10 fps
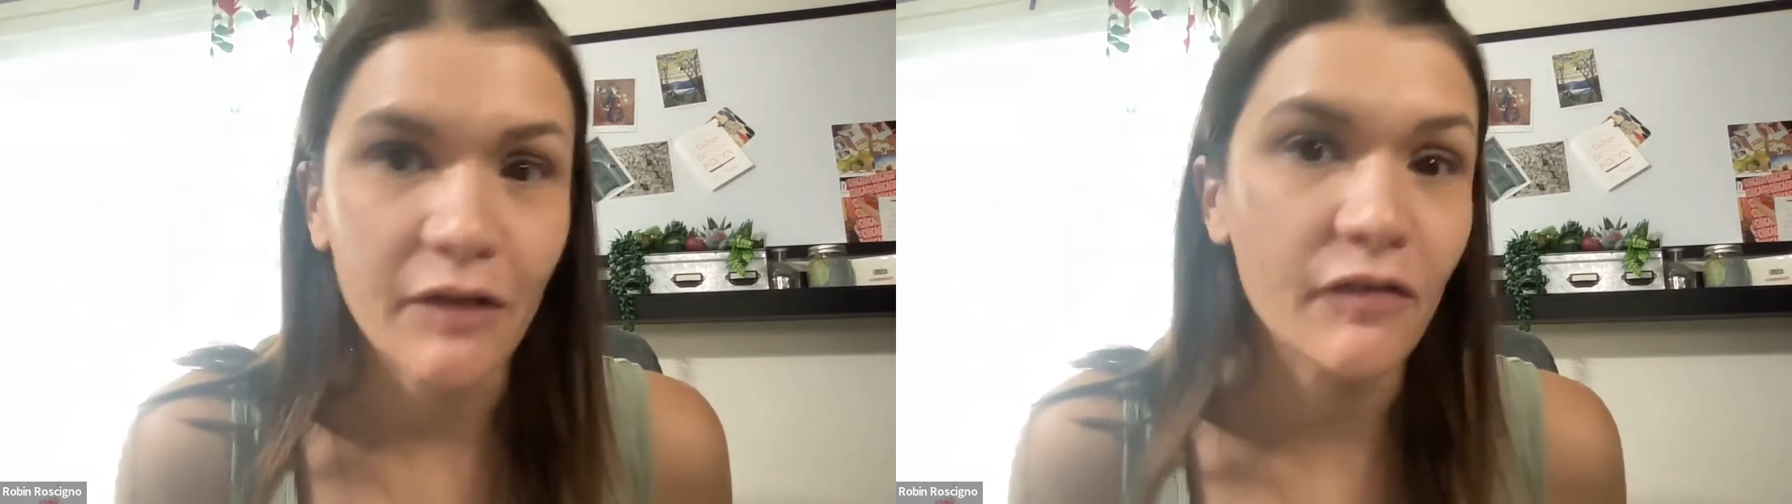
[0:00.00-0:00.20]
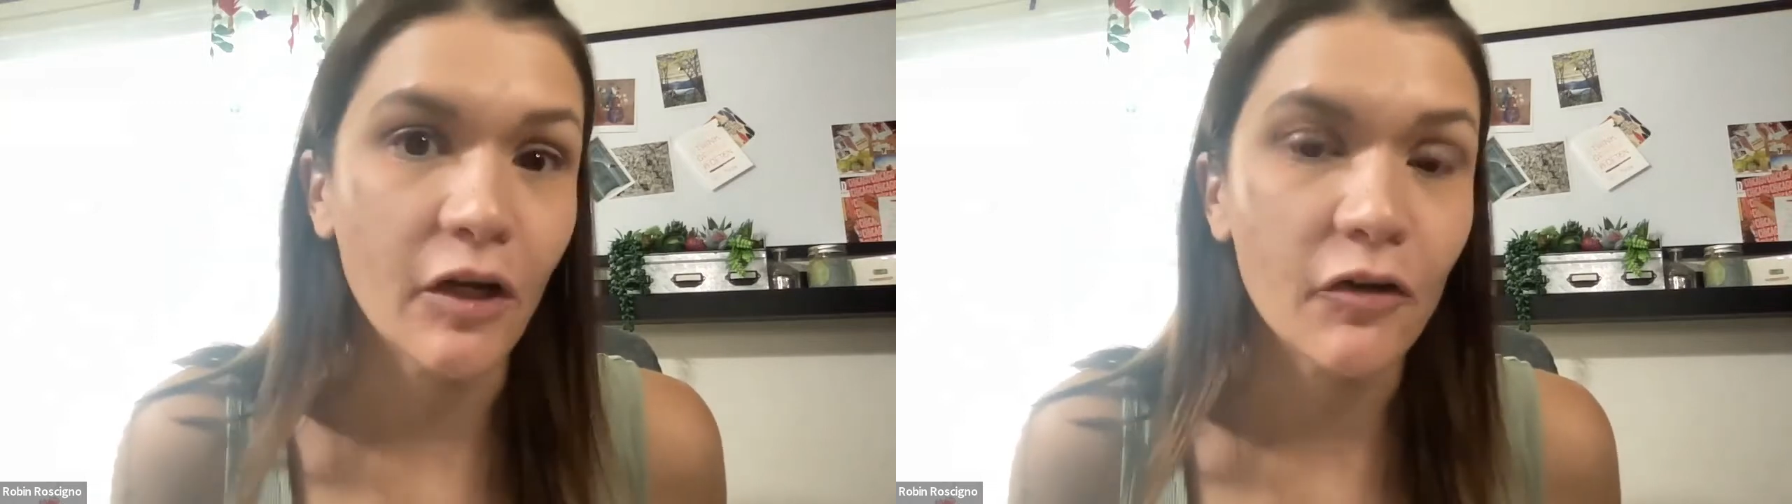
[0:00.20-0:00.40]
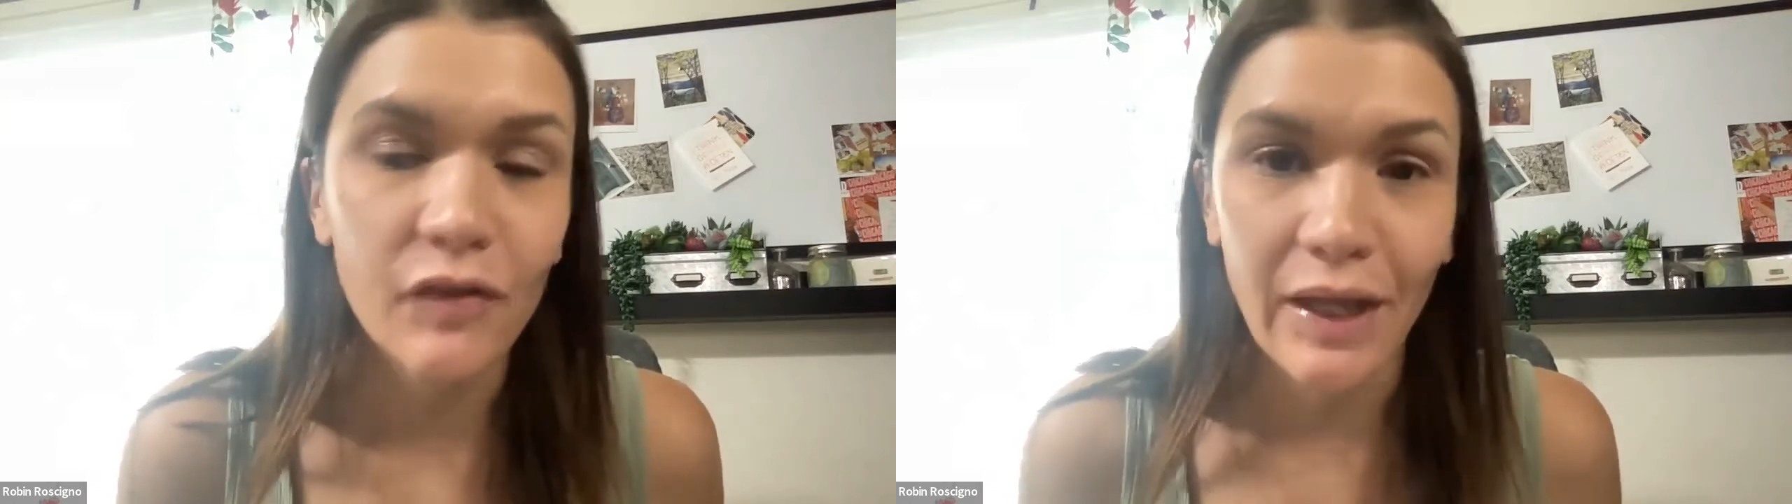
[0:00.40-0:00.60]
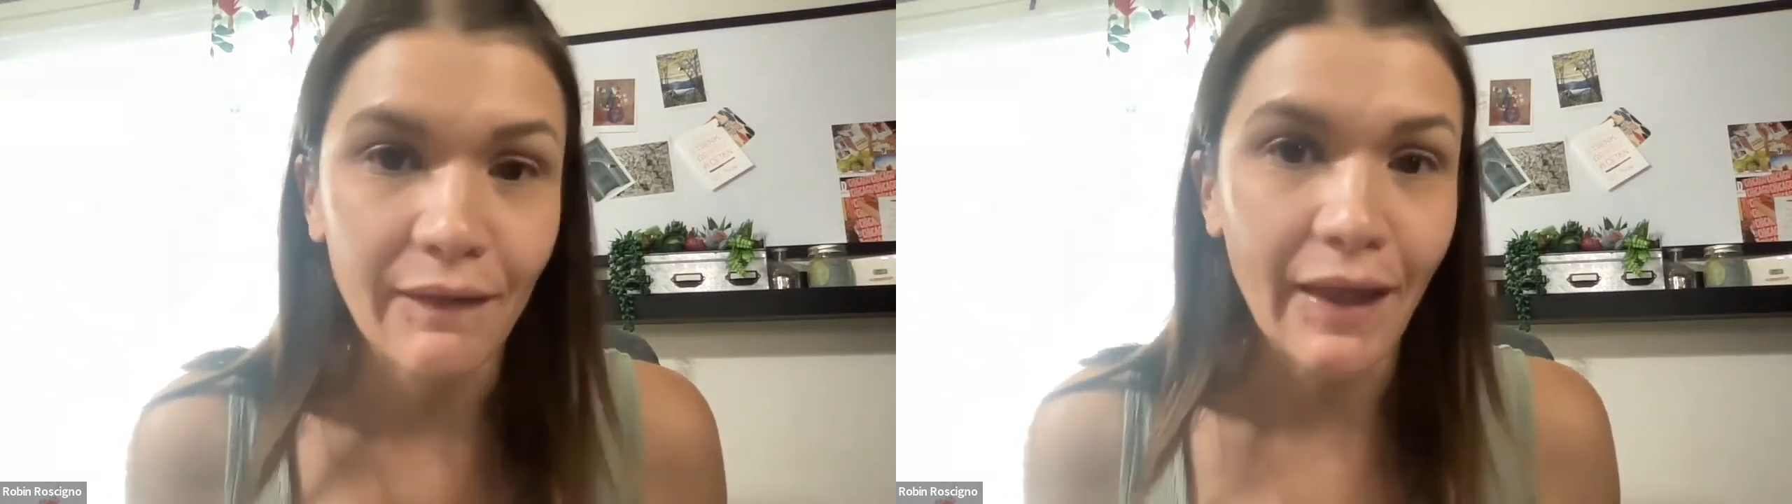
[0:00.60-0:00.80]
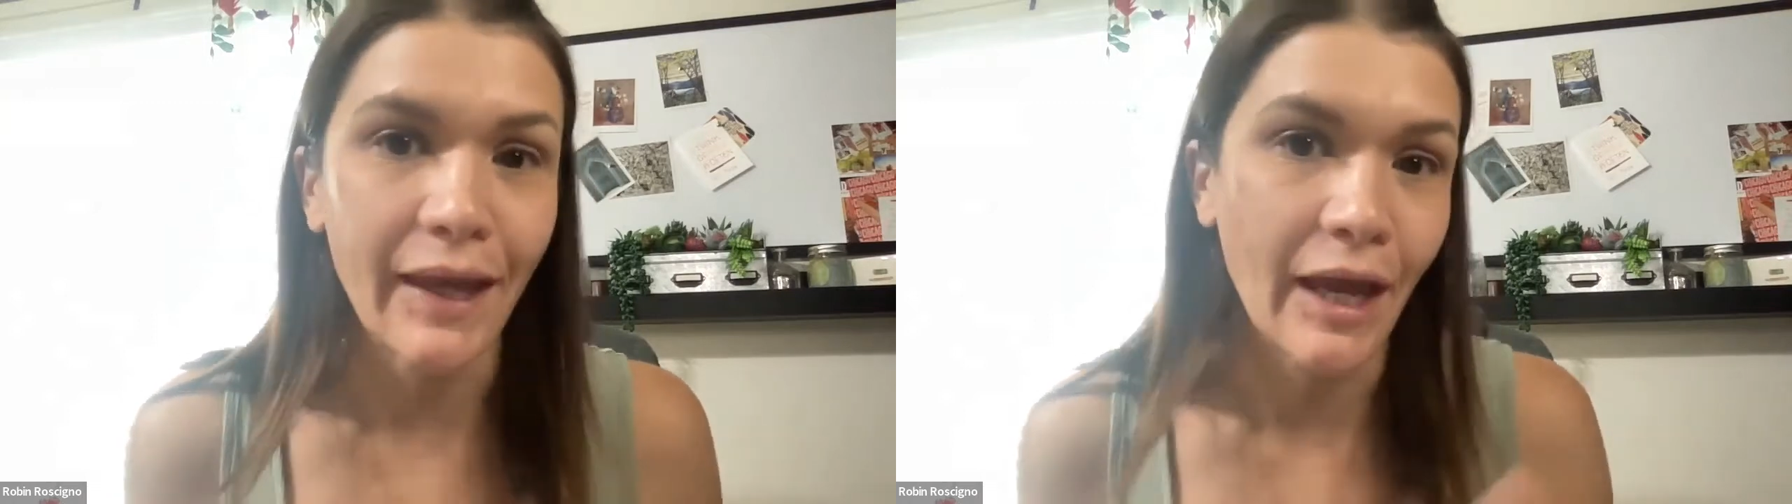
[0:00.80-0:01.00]
Because they're saying
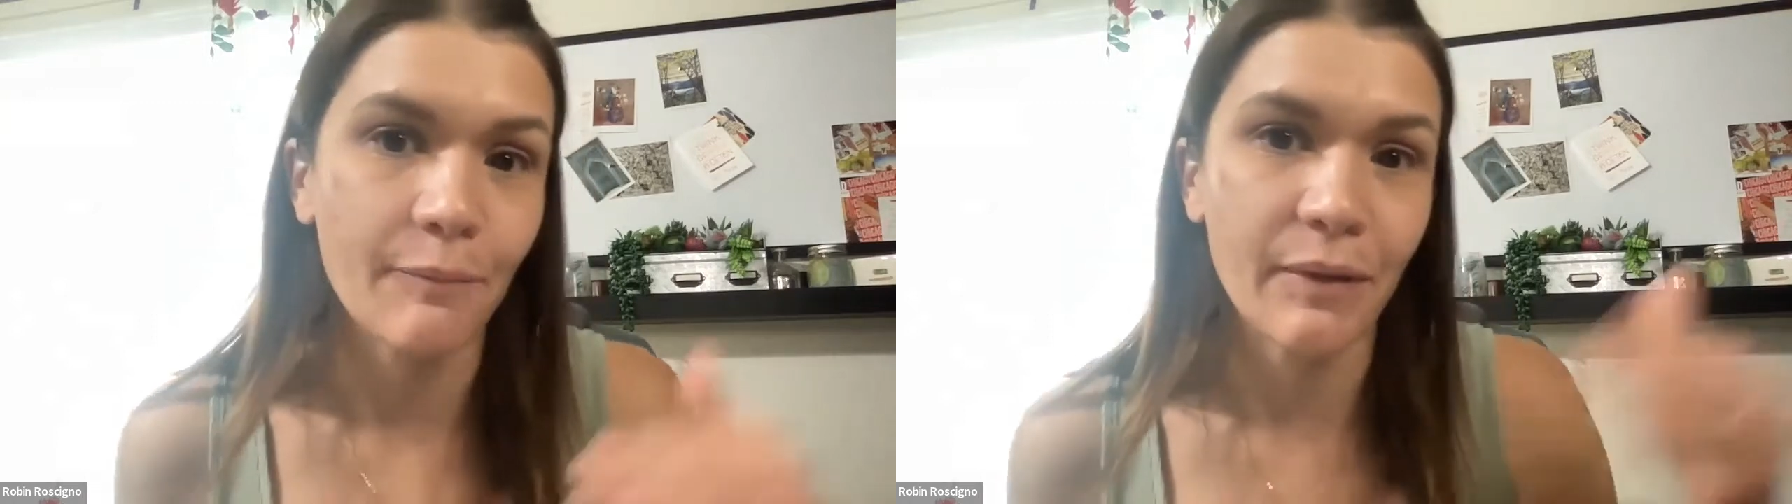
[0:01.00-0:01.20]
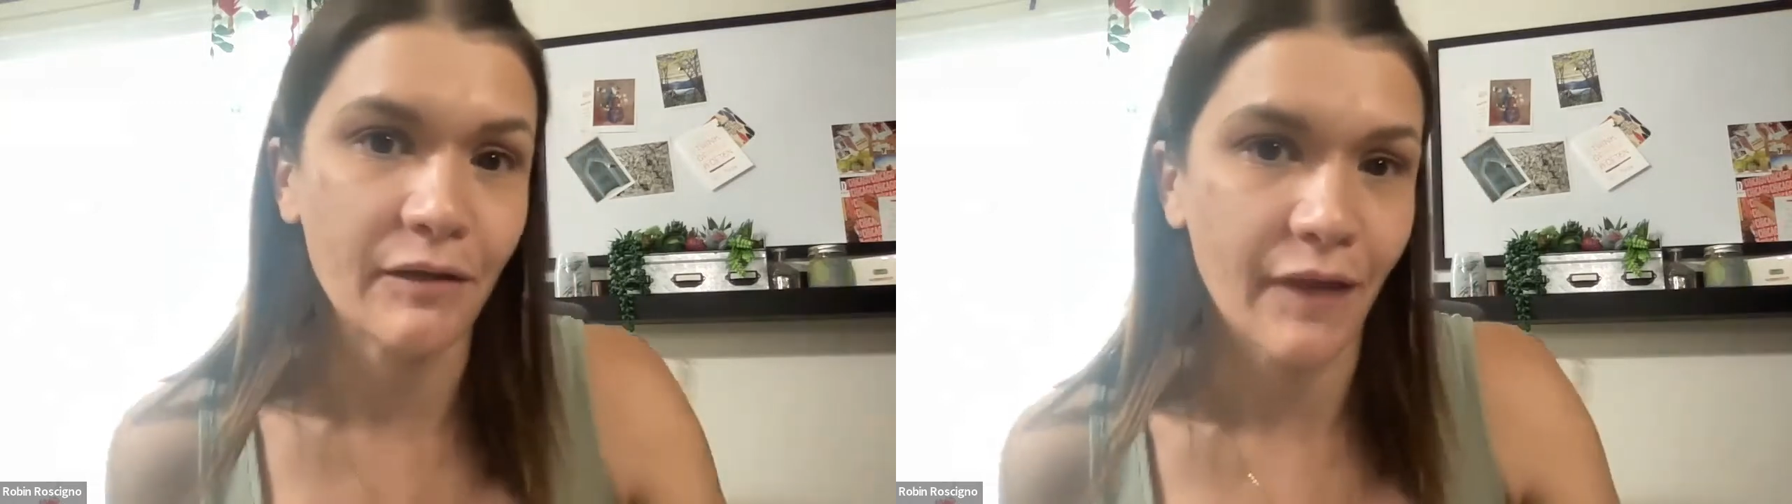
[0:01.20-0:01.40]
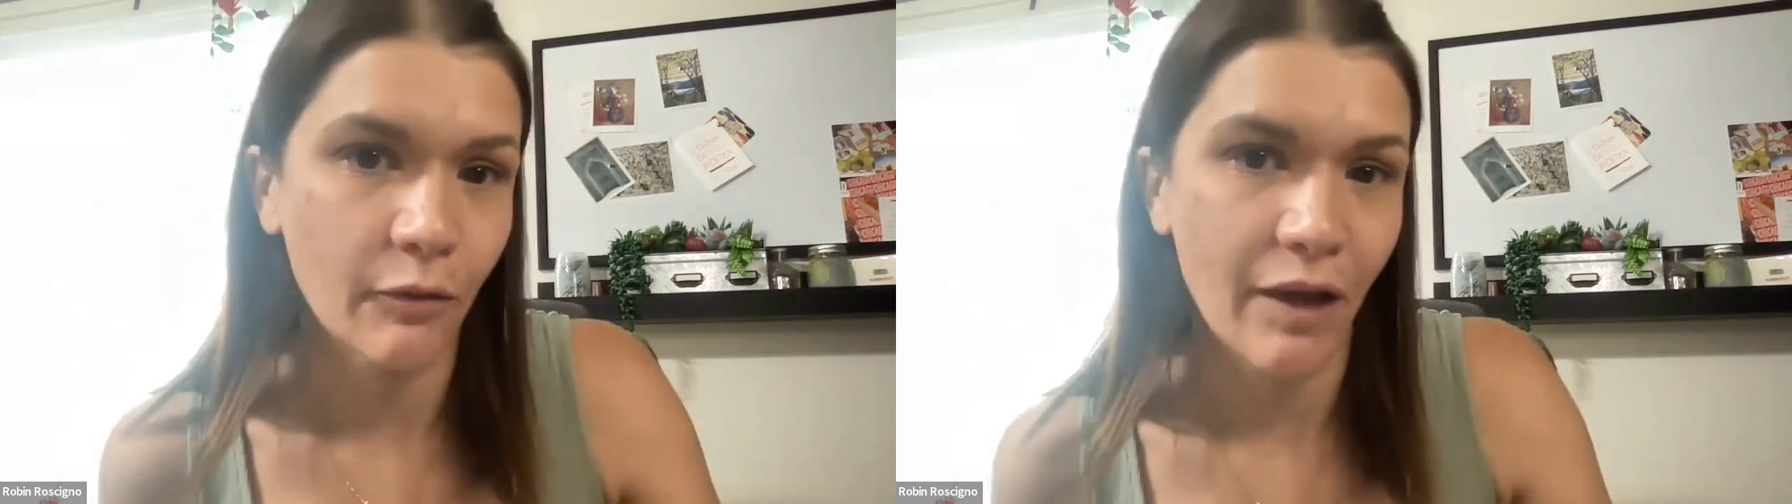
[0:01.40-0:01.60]
they can't because they